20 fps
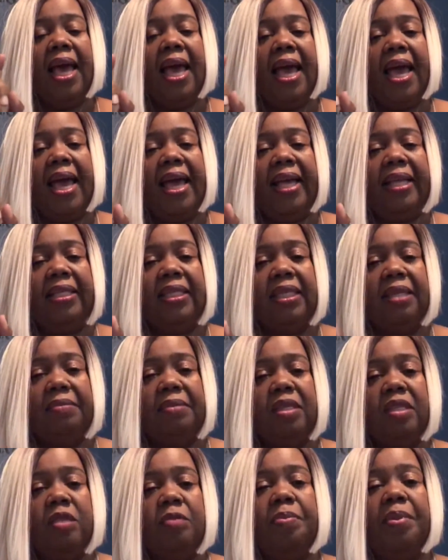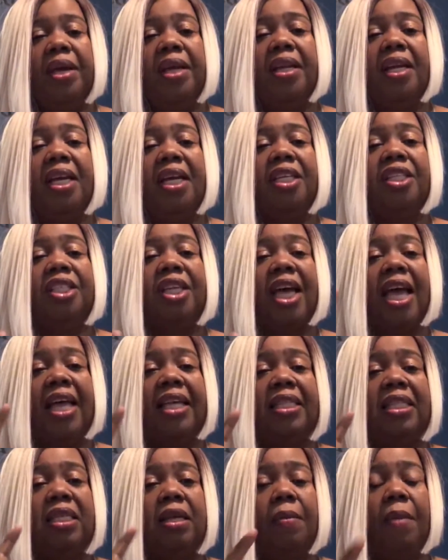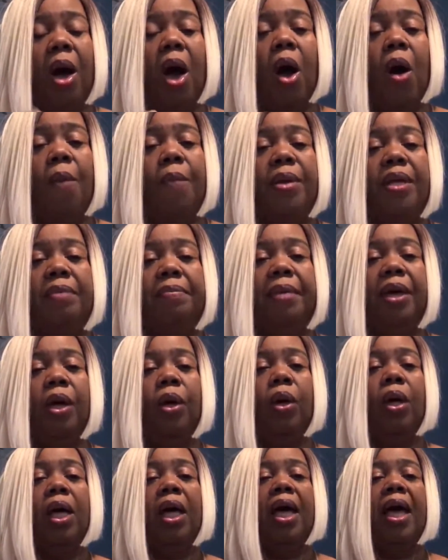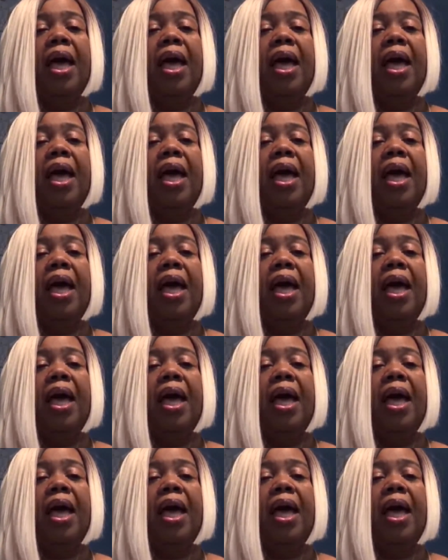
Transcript: and some spinach, and some almond milk.